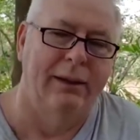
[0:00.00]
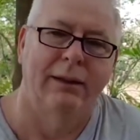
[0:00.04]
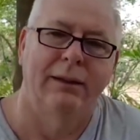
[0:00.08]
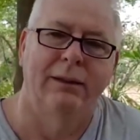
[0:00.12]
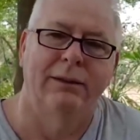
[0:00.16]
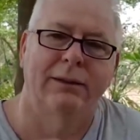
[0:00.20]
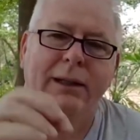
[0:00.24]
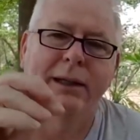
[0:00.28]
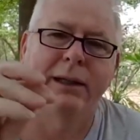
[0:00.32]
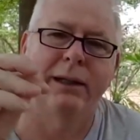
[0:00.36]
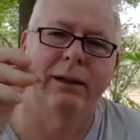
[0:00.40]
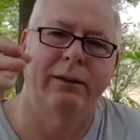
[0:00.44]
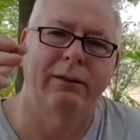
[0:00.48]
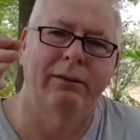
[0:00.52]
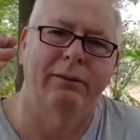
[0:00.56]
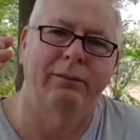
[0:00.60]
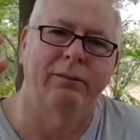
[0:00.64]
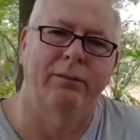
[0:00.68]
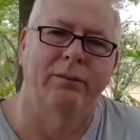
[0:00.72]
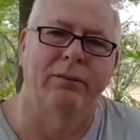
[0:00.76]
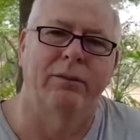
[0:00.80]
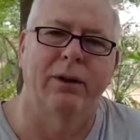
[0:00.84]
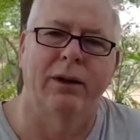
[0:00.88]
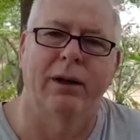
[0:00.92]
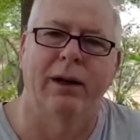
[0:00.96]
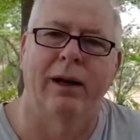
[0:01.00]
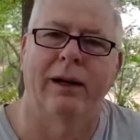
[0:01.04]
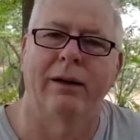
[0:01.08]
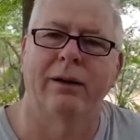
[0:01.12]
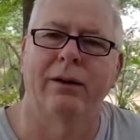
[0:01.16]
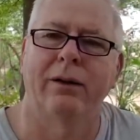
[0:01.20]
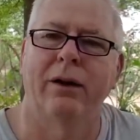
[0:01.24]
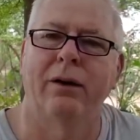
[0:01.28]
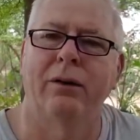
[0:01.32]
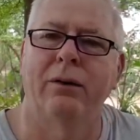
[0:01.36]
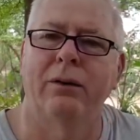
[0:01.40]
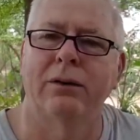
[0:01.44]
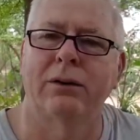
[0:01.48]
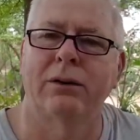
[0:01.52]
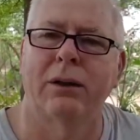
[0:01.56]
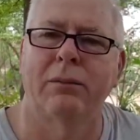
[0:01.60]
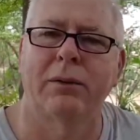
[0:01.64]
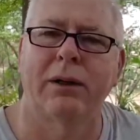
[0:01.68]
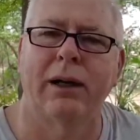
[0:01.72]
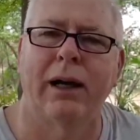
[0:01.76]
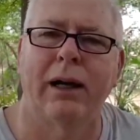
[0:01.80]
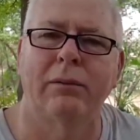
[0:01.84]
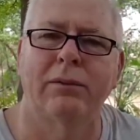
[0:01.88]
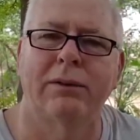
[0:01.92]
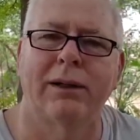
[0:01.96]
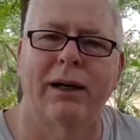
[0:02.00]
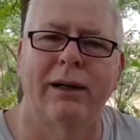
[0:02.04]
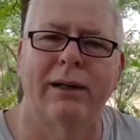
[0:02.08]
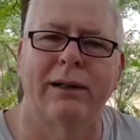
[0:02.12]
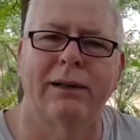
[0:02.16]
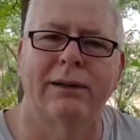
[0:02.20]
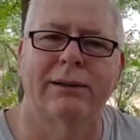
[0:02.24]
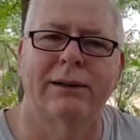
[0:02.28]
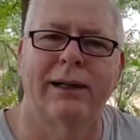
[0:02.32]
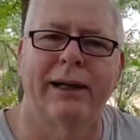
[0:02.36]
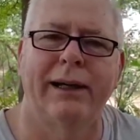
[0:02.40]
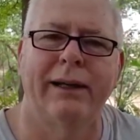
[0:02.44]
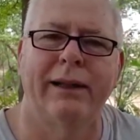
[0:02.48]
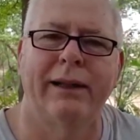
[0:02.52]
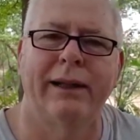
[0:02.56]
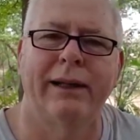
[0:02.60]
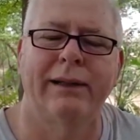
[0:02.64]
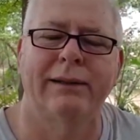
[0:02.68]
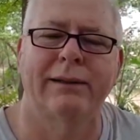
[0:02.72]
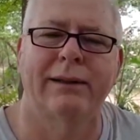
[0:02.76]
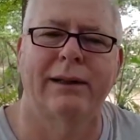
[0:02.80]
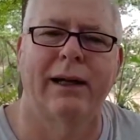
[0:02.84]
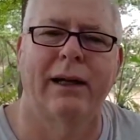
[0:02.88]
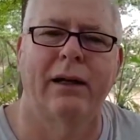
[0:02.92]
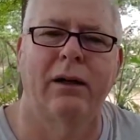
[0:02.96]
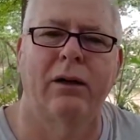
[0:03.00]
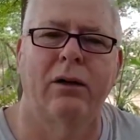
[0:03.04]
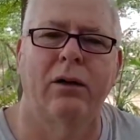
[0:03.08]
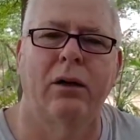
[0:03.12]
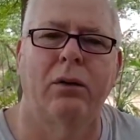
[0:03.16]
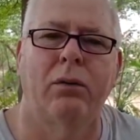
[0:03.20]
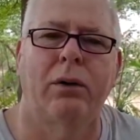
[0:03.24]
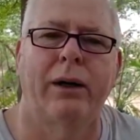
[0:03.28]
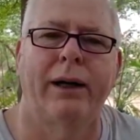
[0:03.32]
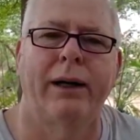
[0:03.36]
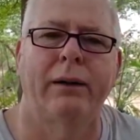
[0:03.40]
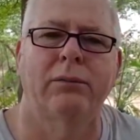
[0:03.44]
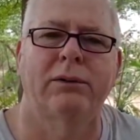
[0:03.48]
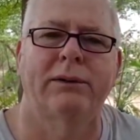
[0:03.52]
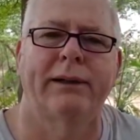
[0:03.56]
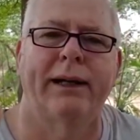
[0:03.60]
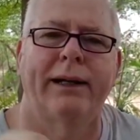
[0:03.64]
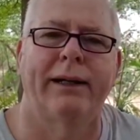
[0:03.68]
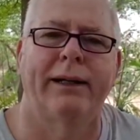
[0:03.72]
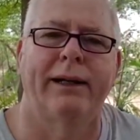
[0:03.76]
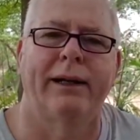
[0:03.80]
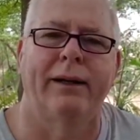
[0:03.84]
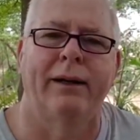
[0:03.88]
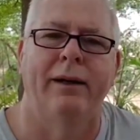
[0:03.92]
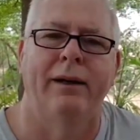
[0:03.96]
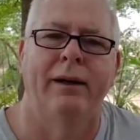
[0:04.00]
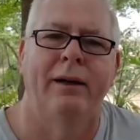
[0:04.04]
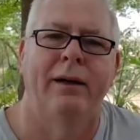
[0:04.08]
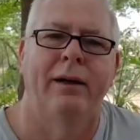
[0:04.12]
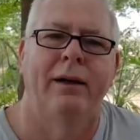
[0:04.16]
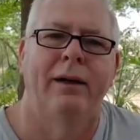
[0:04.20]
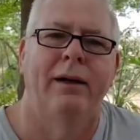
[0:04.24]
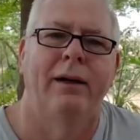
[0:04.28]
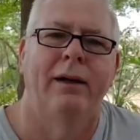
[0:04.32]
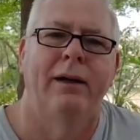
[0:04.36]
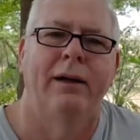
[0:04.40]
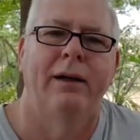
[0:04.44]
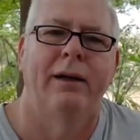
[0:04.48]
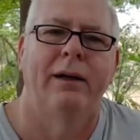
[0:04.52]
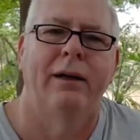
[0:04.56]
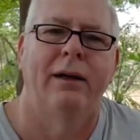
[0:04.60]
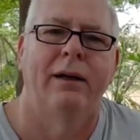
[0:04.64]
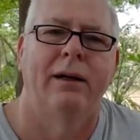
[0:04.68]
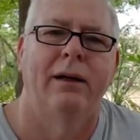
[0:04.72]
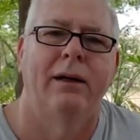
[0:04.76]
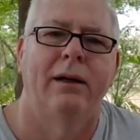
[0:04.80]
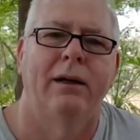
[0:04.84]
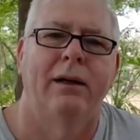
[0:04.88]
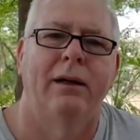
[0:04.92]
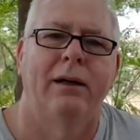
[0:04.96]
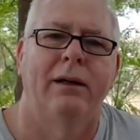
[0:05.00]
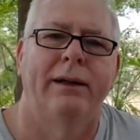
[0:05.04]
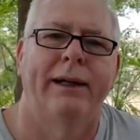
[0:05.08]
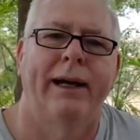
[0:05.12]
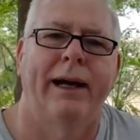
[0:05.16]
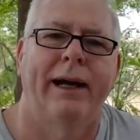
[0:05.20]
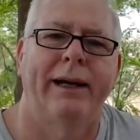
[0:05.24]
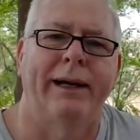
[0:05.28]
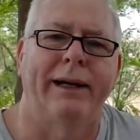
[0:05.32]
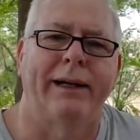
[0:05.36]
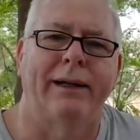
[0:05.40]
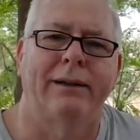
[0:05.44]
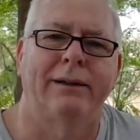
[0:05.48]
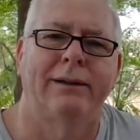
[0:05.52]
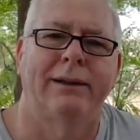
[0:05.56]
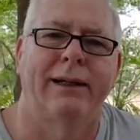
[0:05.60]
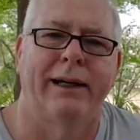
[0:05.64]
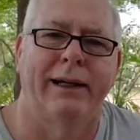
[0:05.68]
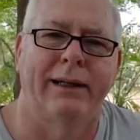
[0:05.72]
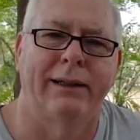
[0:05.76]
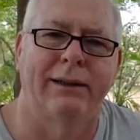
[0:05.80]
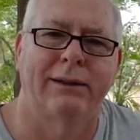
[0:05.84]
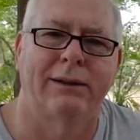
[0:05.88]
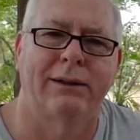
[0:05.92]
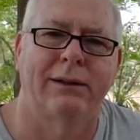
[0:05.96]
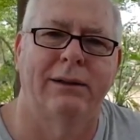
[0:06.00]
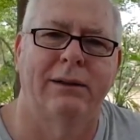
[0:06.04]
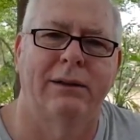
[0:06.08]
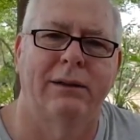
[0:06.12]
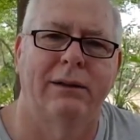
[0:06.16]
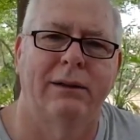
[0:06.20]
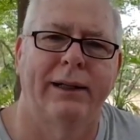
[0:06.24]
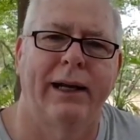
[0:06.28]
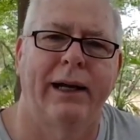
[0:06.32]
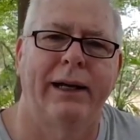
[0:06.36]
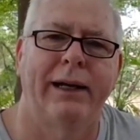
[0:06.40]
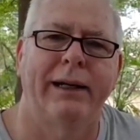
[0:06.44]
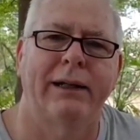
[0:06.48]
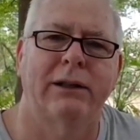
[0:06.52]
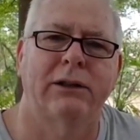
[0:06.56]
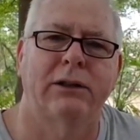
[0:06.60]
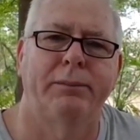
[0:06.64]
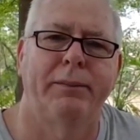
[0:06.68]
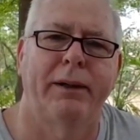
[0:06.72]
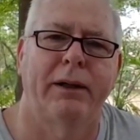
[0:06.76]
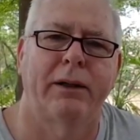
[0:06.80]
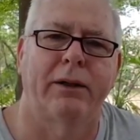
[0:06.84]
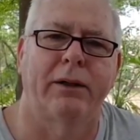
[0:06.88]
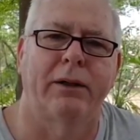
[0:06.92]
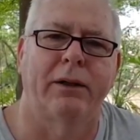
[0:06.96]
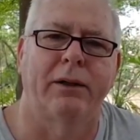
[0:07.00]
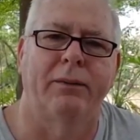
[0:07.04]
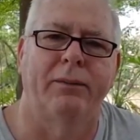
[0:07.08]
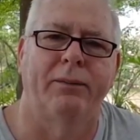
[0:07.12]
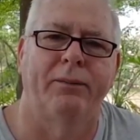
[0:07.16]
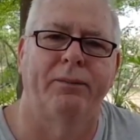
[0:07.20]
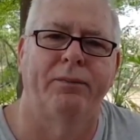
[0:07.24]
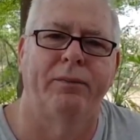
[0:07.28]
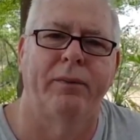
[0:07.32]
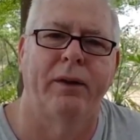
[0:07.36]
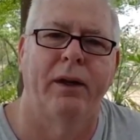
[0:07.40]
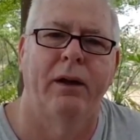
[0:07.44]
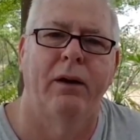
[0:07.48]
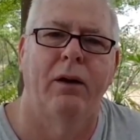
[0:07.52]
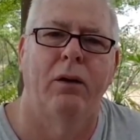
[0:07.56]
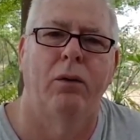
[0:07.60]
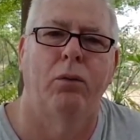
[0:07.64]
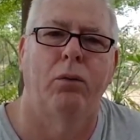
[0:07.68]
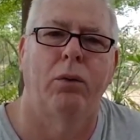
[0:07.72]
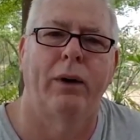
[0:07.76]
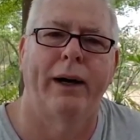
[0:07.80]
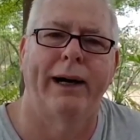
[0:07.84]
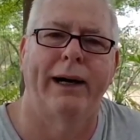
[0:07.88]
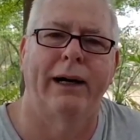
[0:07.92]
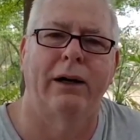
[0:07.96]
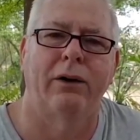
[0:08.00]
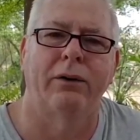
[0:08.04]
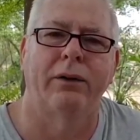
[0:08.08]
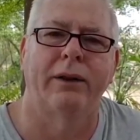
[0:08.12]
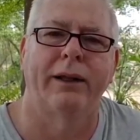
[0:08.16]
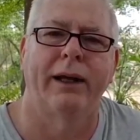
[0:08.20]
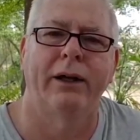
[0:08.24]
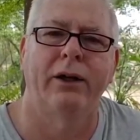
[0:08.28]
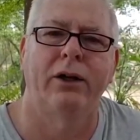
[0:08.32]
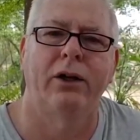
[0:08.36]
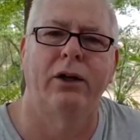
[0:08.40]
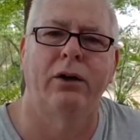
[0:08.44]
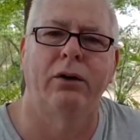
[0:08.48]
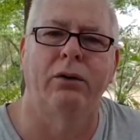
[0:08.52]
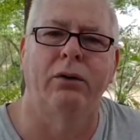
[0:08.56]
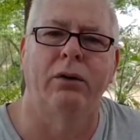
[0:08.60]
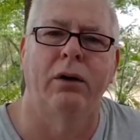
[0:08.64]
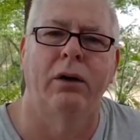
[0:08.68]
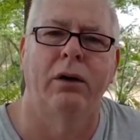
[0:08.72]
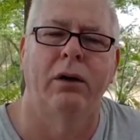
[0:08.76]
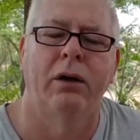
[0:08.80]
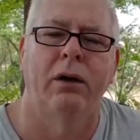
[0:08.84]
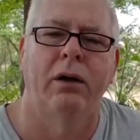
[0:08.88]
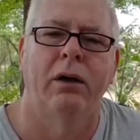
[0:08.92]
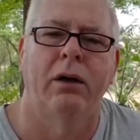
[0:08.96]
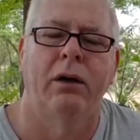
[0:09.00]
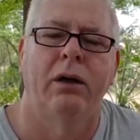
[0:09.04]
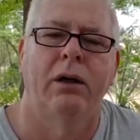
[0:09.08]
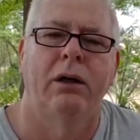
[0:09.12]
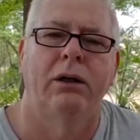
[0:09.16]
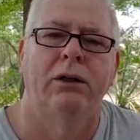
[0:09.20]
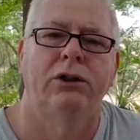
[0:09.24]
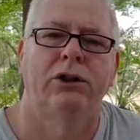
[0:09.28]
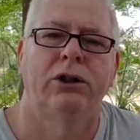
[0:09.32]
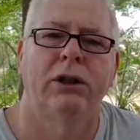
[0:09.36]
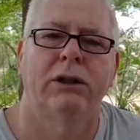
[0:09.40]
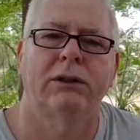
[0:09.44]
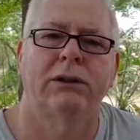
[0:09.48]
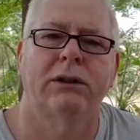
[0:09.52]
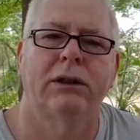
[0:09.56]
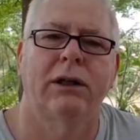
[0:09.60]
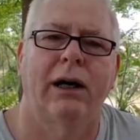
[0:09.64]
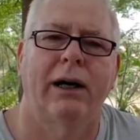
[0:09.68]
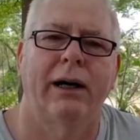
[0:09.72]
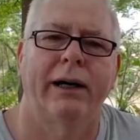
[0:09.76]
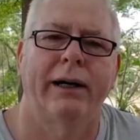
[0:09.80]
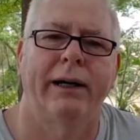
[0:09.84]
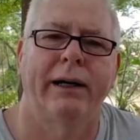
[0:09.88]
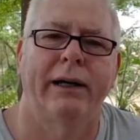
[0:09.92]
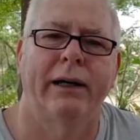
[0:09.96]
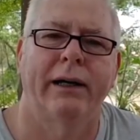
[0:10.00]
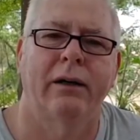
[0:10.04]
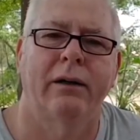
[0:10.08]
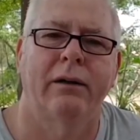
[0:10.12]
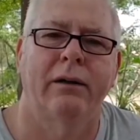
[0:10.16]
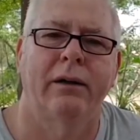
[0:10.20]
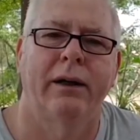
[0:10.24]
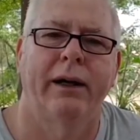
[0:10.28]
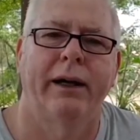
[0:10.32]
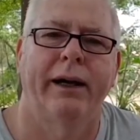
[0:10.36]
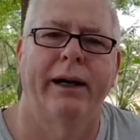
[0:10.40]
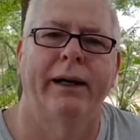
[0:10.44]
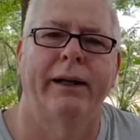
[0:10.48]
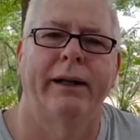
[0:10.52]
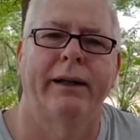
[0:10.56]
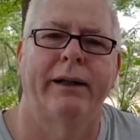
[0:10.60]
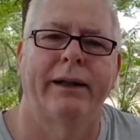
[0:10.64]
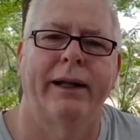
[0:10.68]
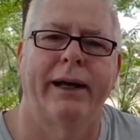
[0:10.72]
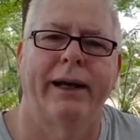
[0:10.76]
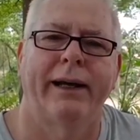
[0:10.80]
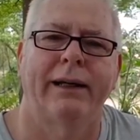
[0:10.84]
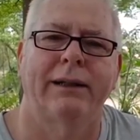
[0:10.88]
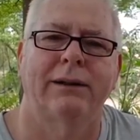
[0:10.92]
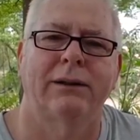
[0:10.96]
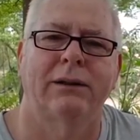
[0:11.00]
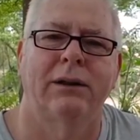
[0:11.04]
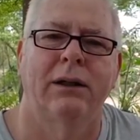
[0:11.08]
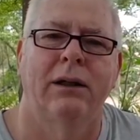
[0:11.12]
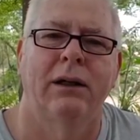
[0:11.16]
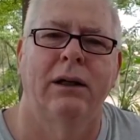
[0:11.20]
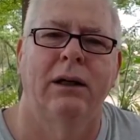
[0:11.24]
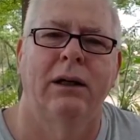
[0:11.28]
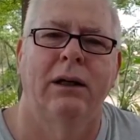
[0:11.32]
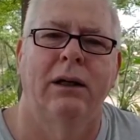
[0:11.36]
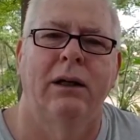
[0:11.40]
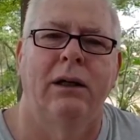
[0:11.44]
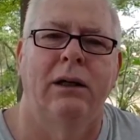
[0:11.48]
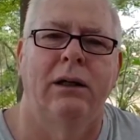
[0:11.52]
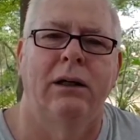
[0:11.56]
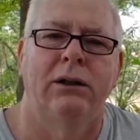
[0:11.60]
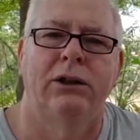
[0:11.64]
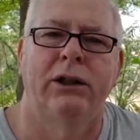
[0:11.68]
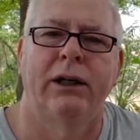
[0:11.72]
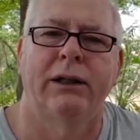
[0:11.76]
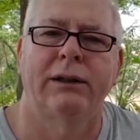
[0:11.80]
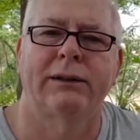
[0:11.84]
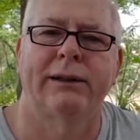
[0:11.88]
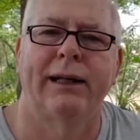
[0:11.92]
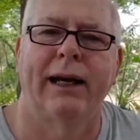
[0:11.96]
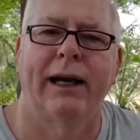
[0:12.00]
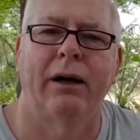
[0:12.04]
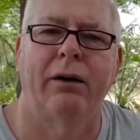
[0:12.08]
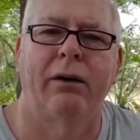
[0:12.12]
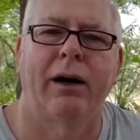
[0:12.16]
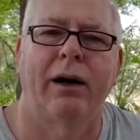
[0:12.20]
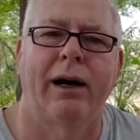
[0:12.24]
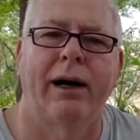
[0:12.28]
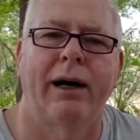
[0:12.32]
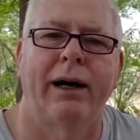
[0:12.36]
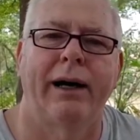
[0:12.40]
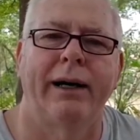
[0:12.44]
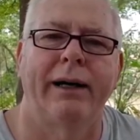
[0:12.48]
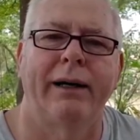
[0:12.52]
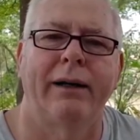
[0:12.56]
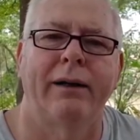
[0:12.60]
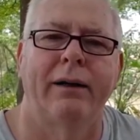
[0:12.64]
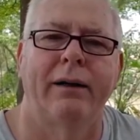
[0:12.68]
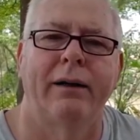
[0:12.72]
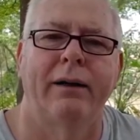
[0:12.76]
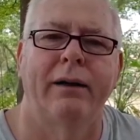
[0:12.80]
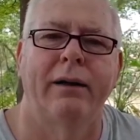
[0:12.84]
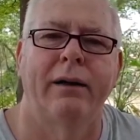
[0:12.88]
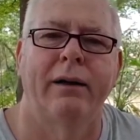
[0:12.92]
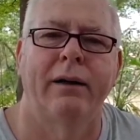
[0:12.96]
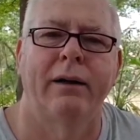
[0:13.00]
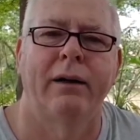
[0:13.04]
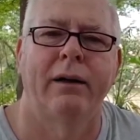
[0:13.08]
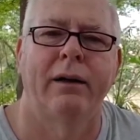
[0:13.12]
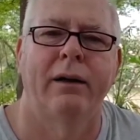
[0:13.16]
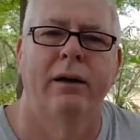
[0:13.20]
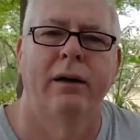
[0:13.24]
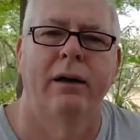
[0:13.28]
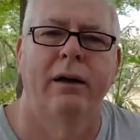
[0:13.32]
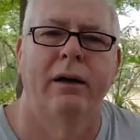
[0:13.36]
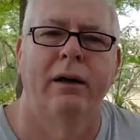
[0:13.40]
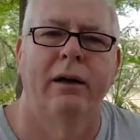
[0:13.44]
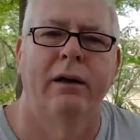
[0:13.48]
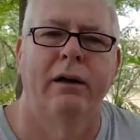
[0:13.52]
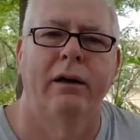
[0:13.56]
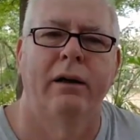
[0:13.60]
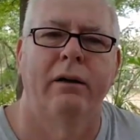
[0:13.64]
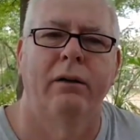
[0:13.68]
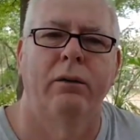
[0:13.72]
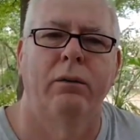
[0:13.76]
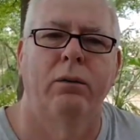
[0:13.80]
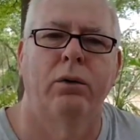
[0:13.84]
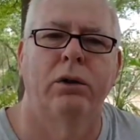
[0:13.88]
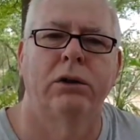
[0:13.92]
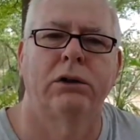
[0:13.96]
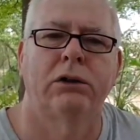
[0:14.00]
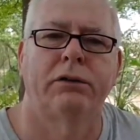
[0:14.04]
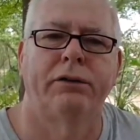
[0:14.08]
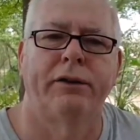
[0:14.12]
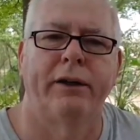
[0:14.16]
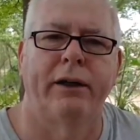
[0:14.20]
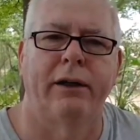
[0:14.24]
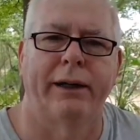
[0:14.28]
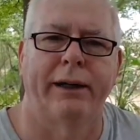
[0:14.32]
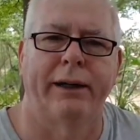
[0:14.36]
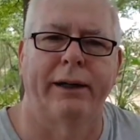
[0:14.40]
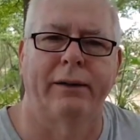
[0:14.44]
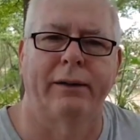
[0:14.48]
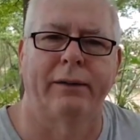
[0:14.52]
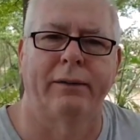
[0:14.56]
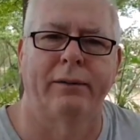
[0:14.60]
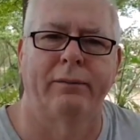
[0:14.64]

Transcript: See, I don't know, sometimes I just say things and I don't know why I'm saying it. Danik says, Danik Smither, wow, thank you. Just got here, and thanks, just how I was feeling.